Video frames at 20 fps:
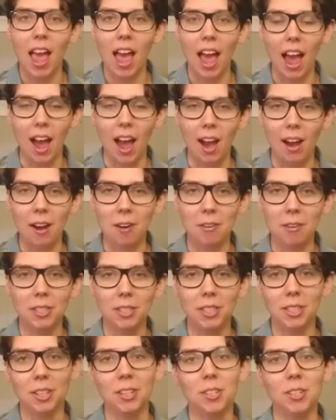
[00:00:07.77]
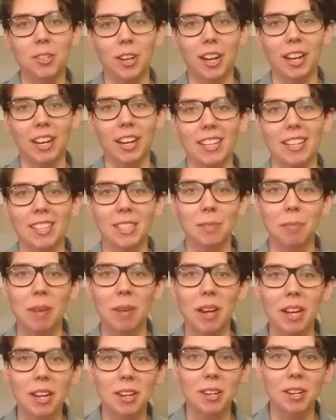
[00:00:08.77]
how Star Trek
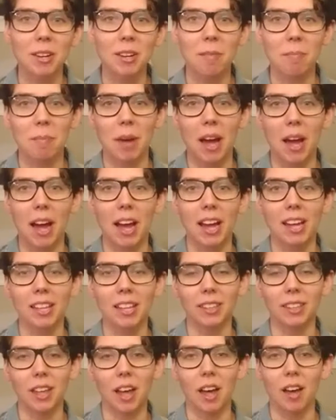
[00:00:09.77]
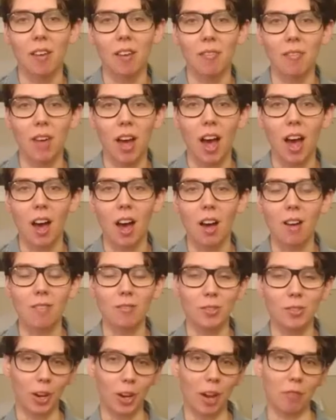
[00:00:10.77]
inspired my love
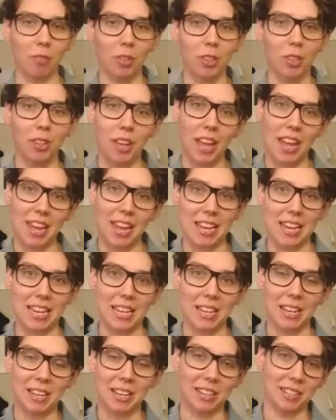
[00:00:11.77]
of travel and